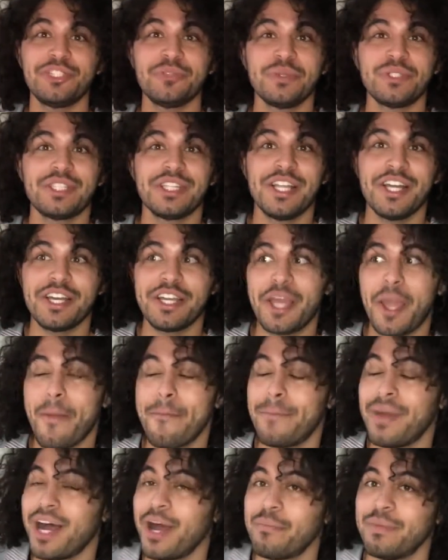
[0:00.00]
She was
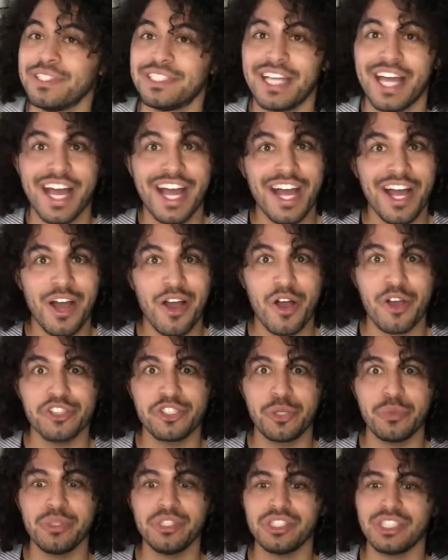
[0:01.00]
looking bomb as hell.
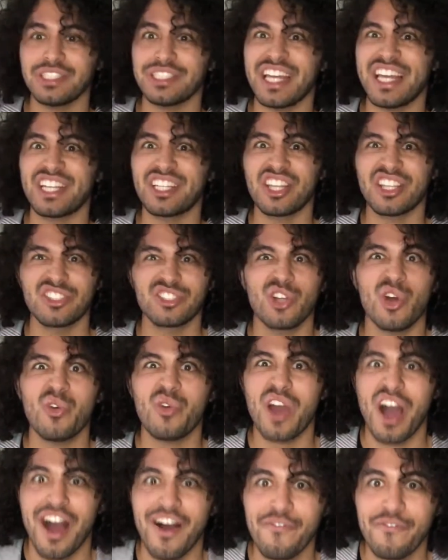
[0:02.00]
She was just like so
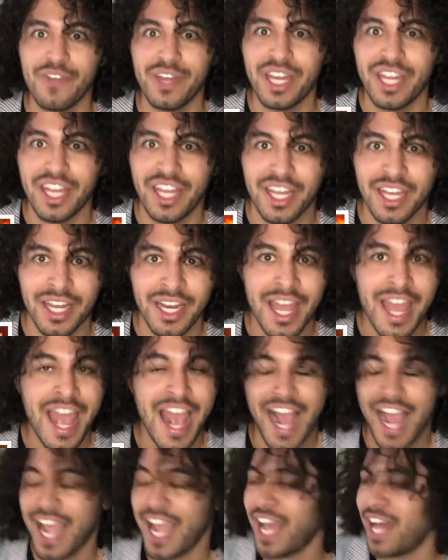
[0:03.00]
confident,
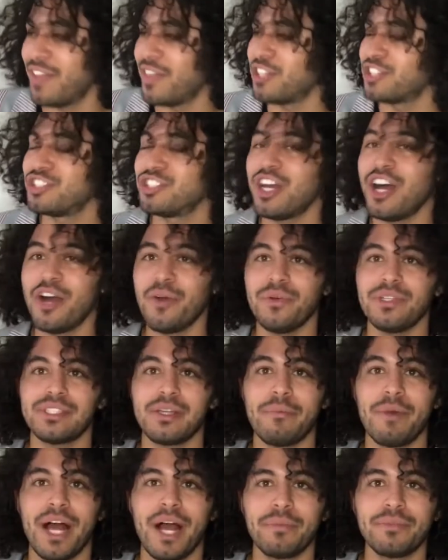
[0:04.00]
and the song was
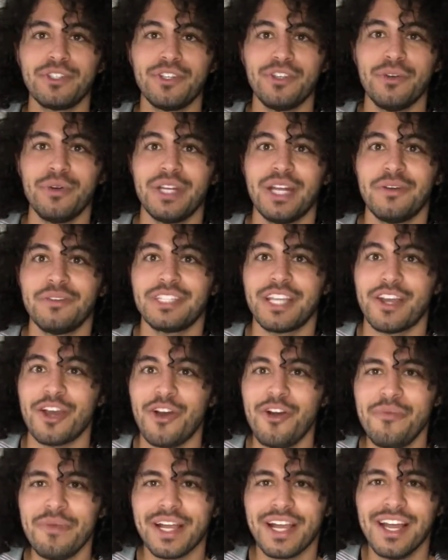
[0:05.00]
a bop too, and I was like,
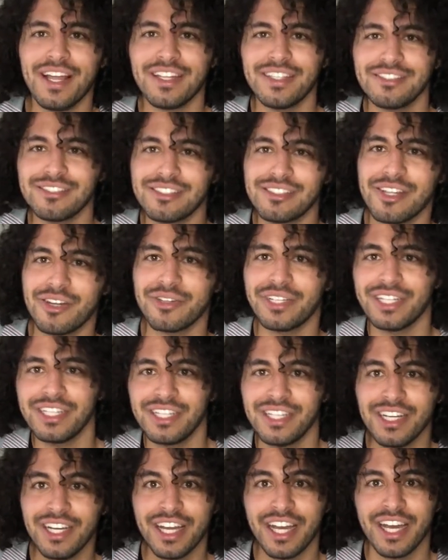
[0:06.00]
oh my god, this is low-key
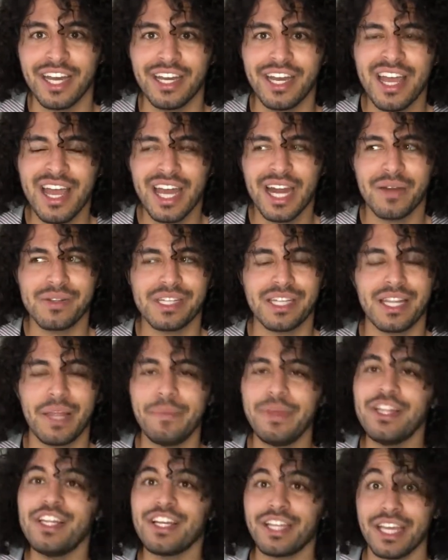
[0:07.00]
good. I was like, let
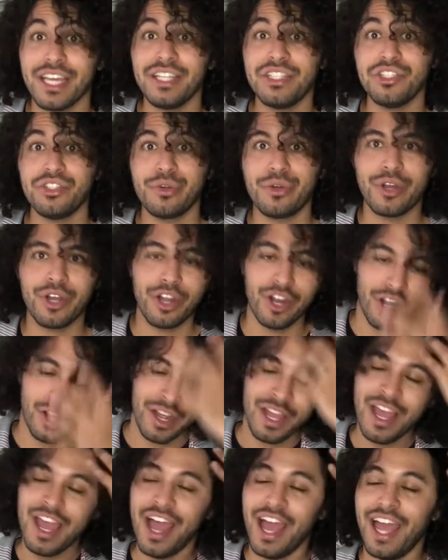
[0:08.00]
me look into her.
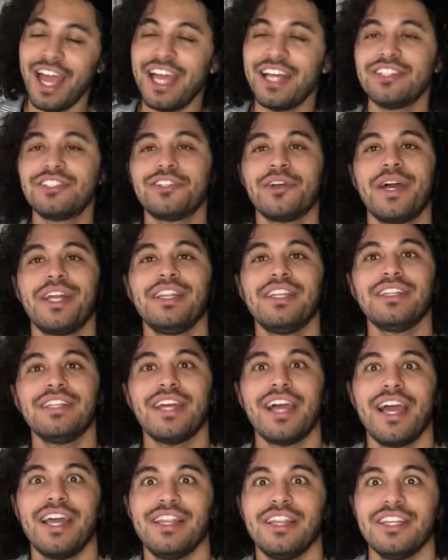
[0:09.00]
And so
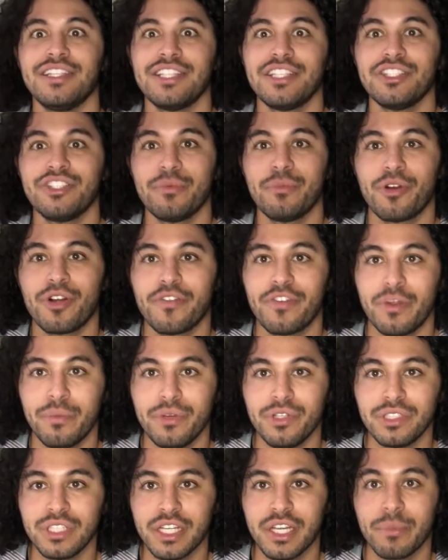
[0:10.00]
I looked into more of her
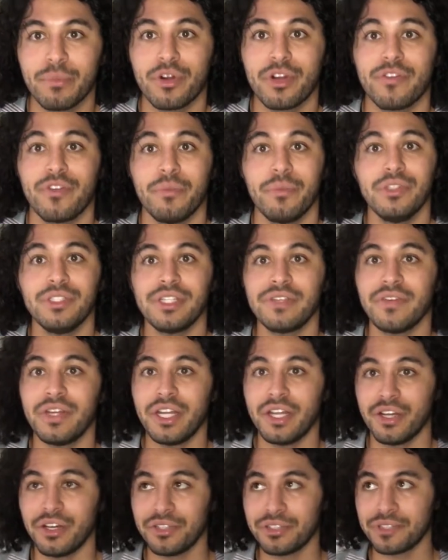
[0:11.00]
music and more of her music
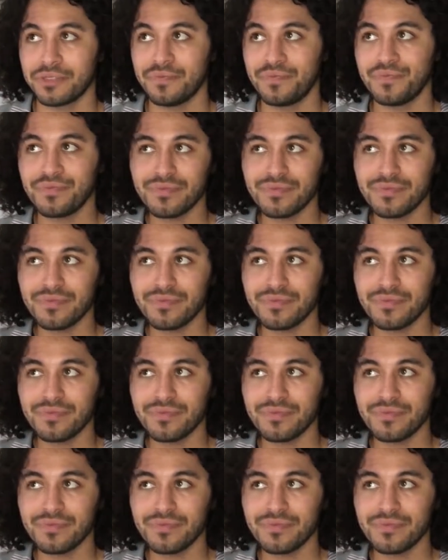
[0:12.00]
videos.